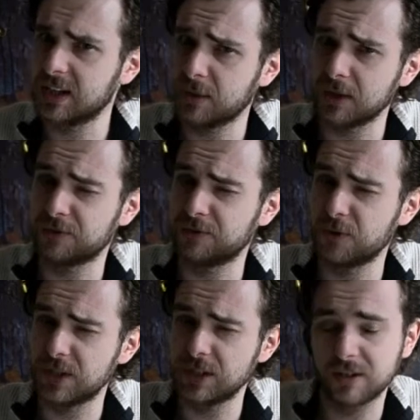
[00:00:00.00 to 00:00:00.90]
about
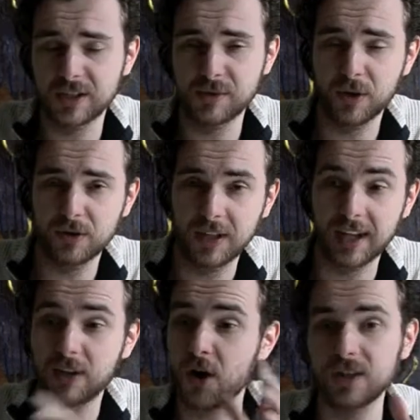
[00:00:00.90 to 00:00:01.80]
$40 a bottle,
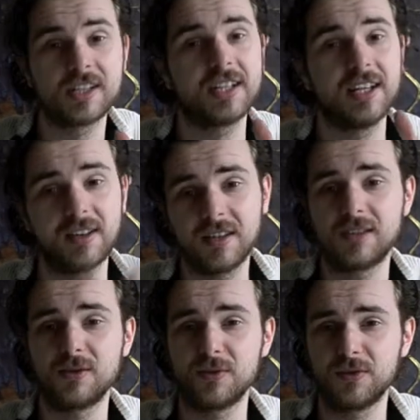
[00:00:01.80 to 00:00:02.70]
and honestly, this
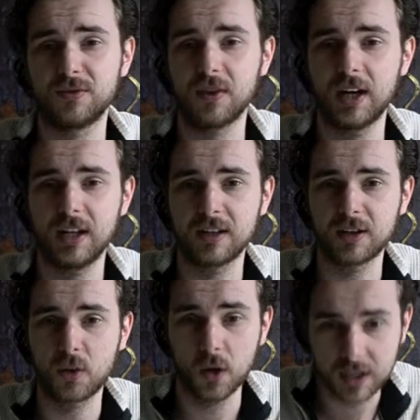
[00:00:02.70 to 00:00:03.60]
sort of
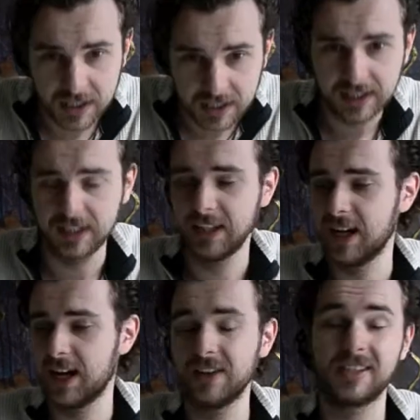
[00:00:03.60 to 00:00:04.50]
quality,
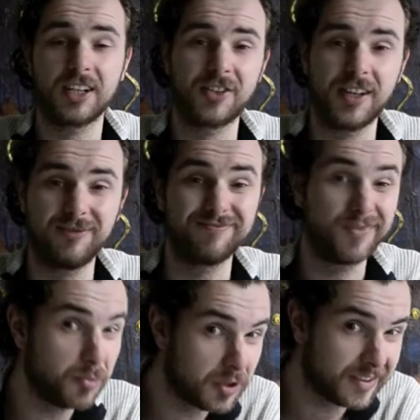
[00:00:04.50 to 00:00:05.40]
that's actually
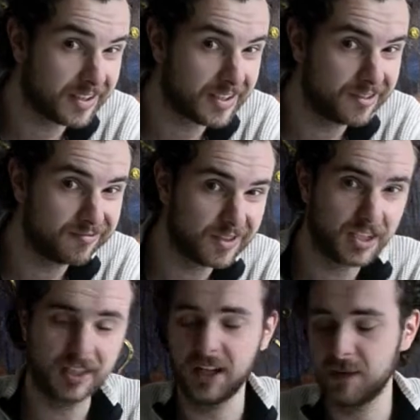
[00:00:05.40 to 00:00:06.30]
a bit of a steal.
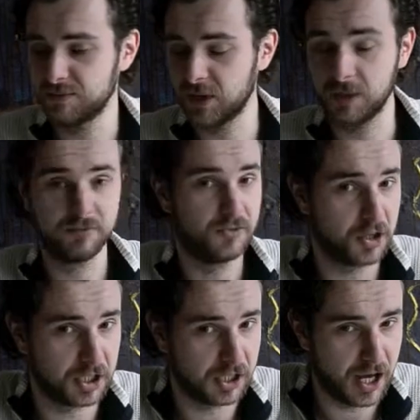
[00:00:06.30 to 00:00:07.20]
I'm
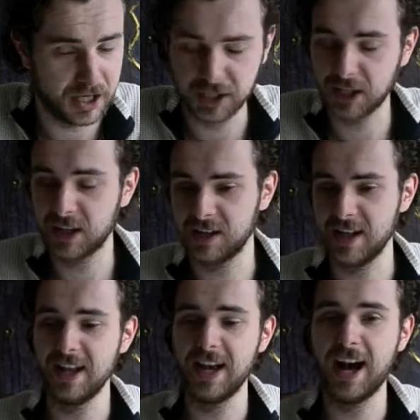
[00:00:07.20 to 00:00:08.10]
not going to lie to you
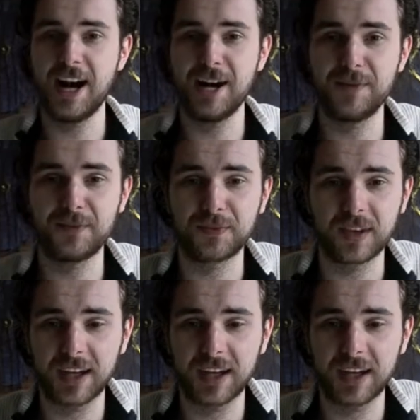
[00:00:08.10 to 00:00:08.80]
there.